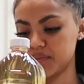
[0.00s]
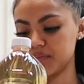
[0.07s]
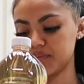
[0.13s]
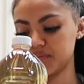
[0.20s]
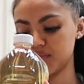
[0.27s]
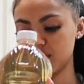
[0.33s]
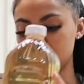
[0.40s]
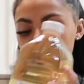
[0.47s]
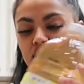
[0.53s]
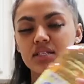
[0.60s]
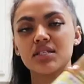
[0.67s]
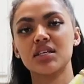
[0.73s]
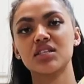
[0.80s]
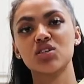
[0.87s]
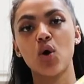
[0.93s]
Grape.
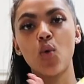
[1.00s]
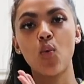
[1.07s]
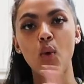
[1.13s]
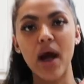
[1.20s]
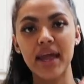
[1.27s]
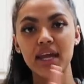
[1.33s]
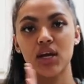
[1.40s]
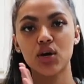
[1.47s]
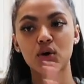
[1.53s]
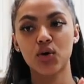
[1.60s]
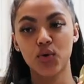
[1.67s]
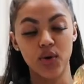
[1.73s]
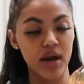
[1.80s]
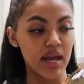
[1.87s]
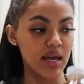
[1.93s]
This is white
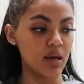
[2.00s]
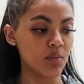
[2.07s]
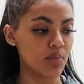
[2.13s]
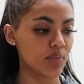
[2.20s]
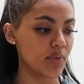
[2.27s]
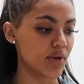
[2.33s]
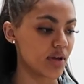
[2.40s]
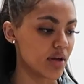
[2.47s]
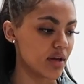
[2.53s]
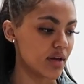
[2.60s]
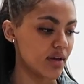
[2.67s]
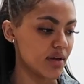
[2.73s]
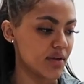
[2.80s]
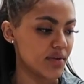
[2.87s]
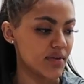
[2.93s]
grape.
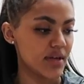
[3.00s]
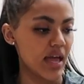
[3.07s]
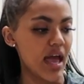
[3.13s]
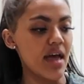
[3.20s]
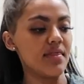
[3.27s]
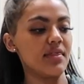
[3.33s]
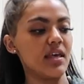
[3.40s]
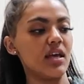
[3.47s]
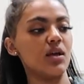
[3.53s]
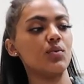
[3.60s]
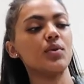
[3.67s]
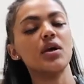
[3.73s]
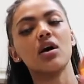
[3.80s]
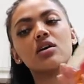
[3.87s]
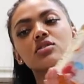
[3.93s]
Juice. And then
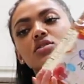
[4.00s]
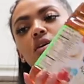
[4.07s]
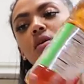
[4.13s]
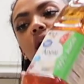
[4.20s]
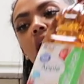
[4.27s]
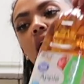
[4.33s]
we also